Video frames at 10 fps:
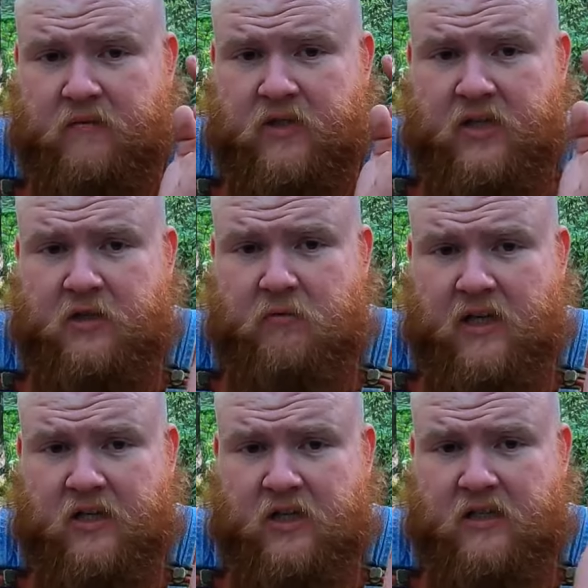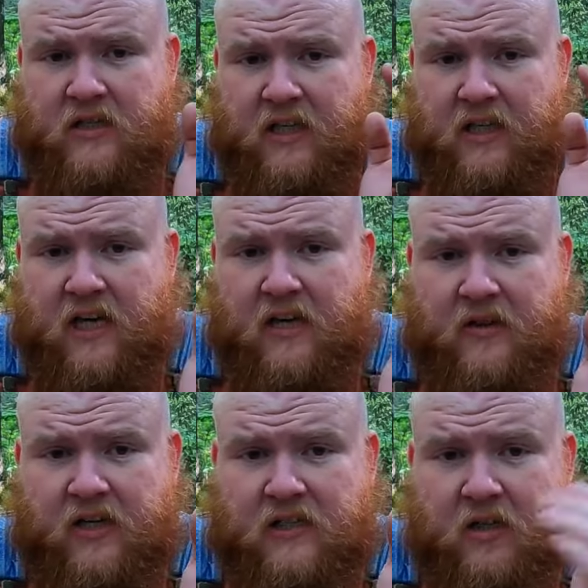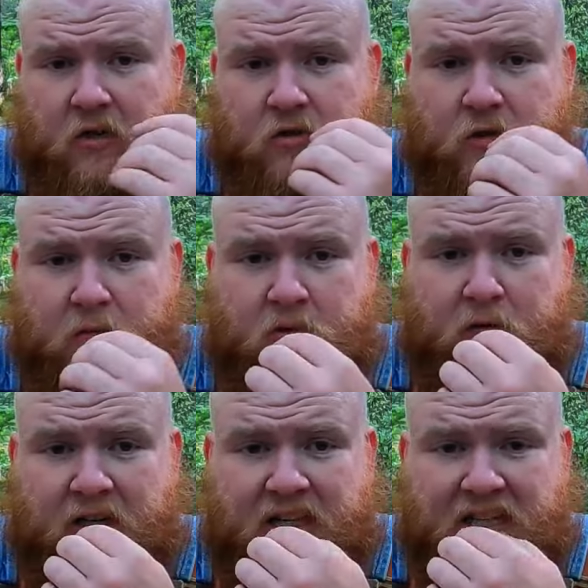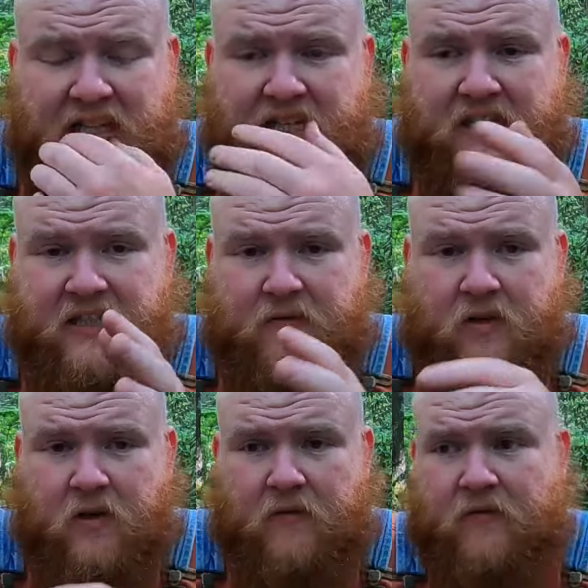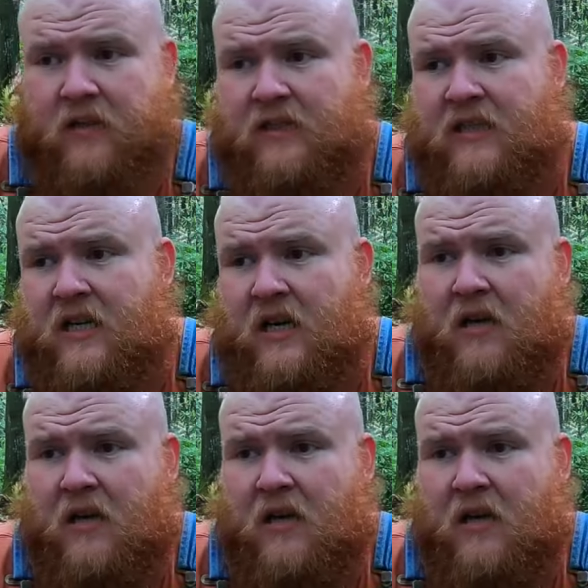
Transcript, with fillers: situations and the kind of things that our troops were in in these different conflicts.